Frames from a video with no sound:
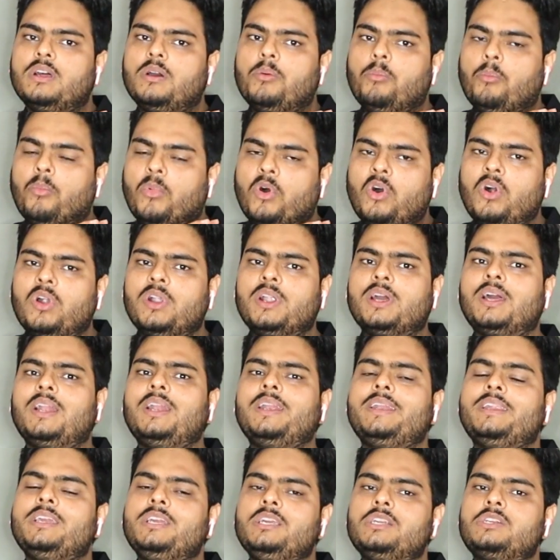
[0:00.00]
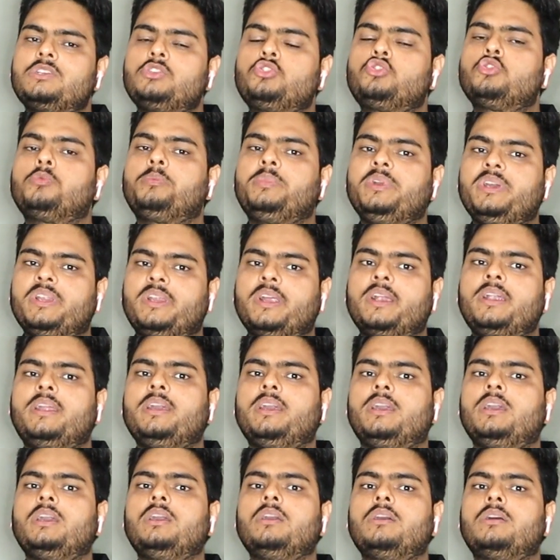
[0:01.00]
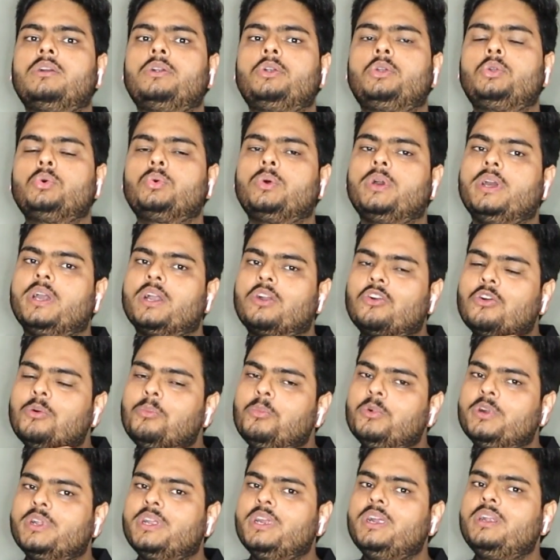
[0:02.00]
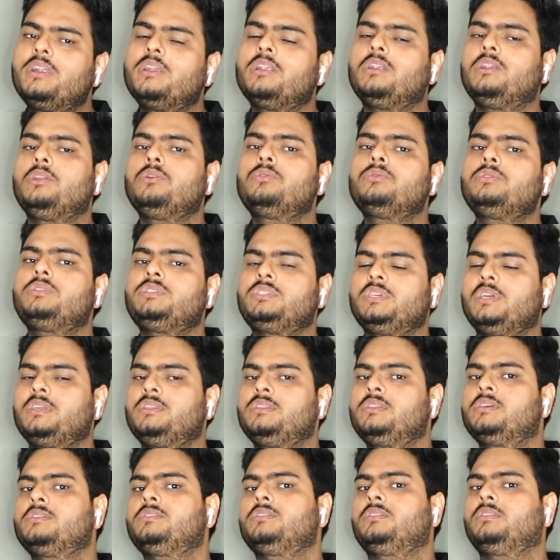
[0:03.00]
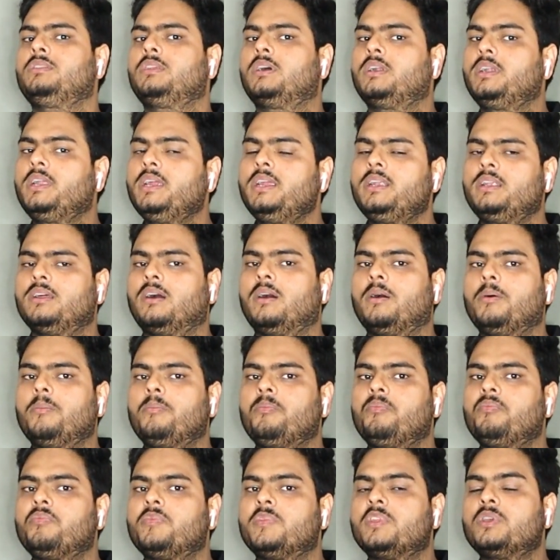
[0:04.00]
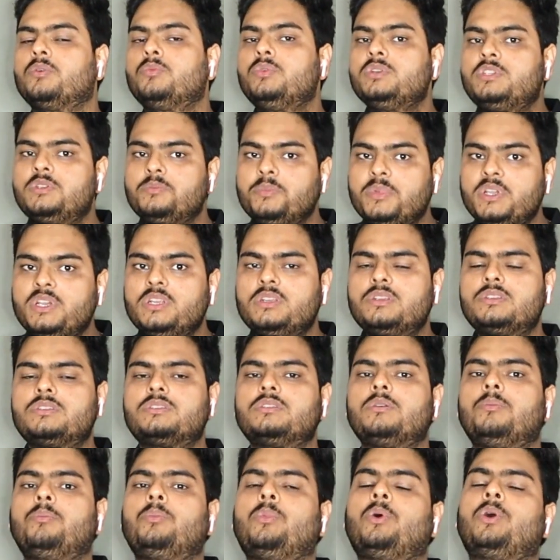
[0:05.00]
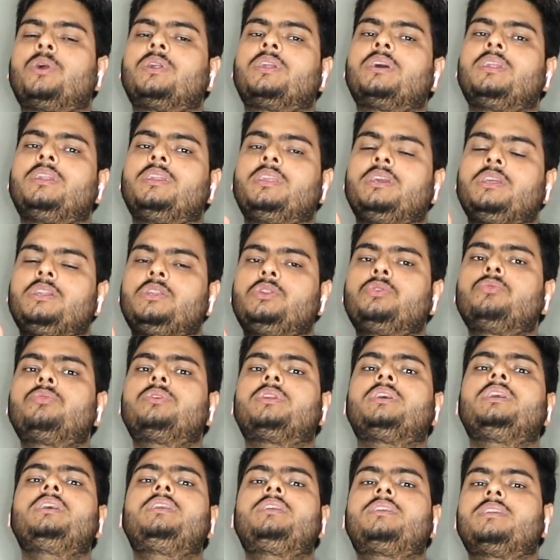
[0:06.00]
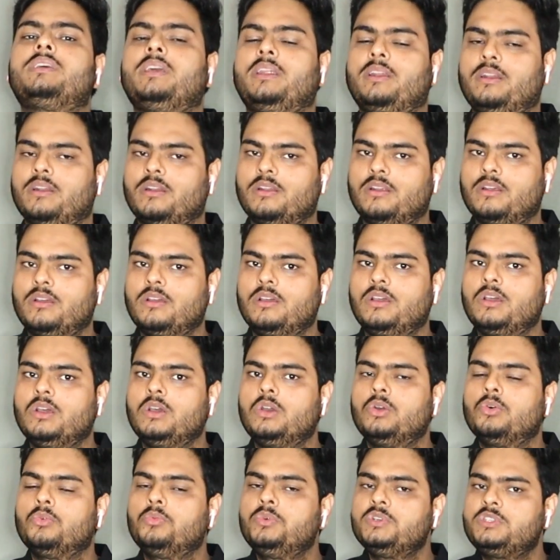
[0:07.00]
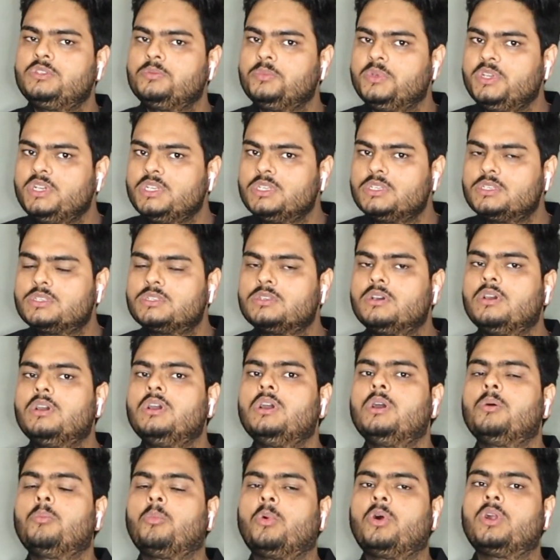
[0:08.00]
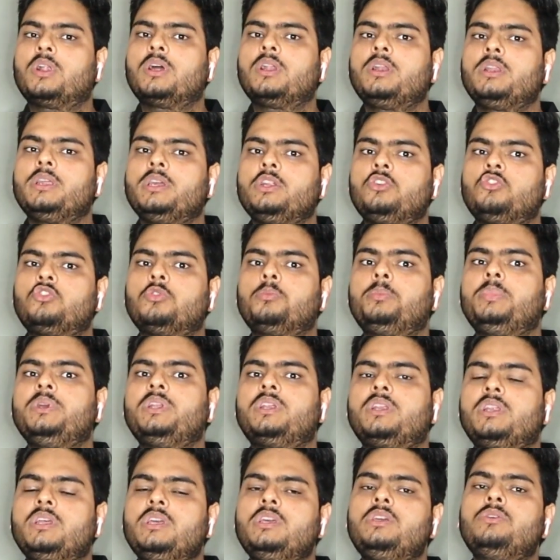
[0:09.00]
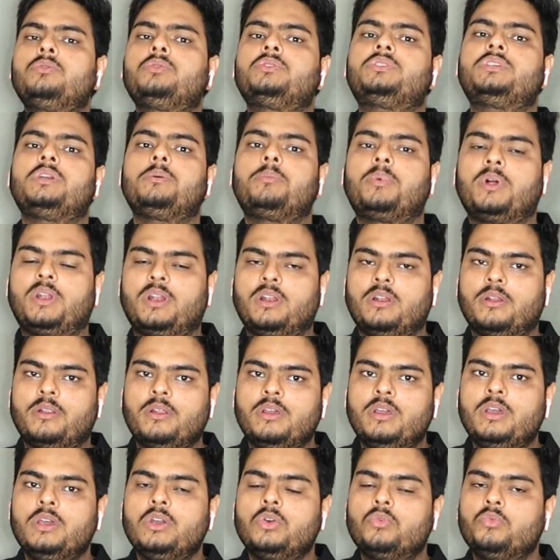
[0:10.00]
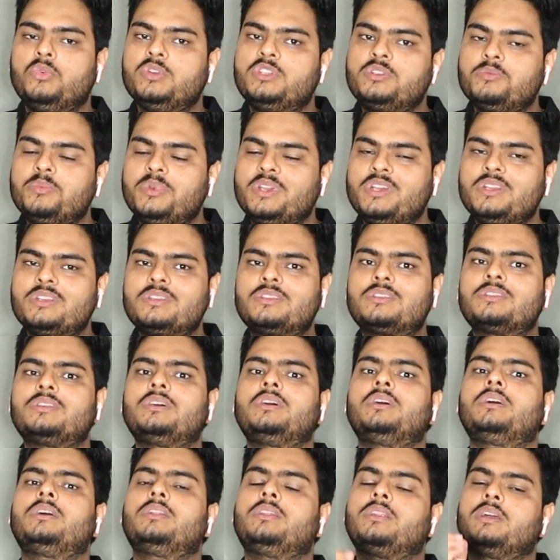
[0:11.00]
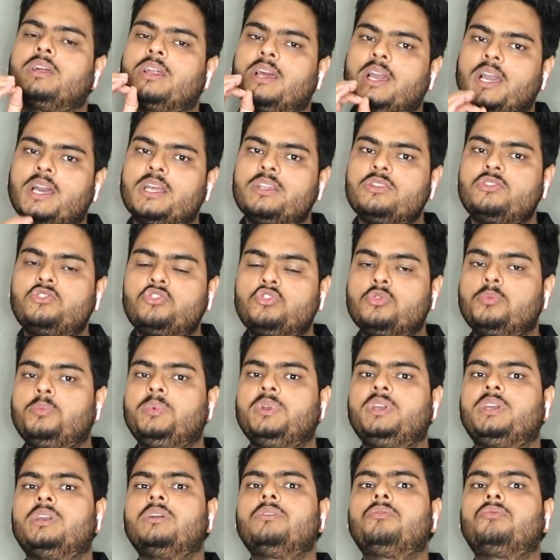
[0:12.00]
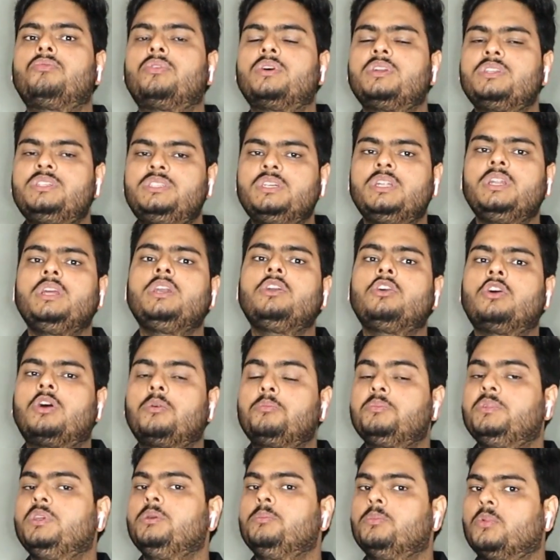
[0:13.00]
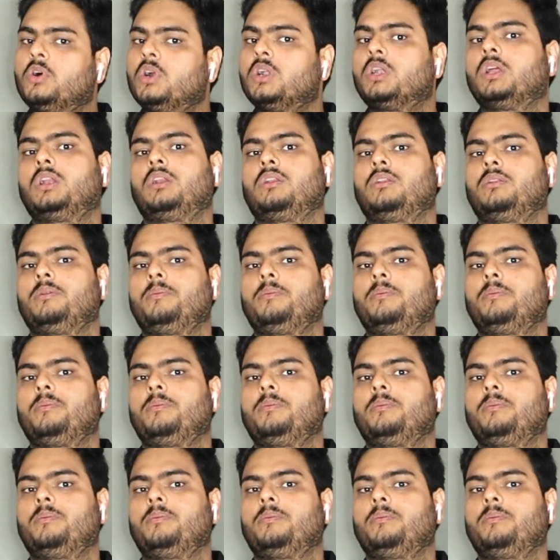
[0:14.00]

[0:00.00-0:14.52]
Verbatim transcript: model needs to be ready to accommodate new changes in the data, which means model need to retrain, which means model need to be reusable, which means there has to be a versioning of the model.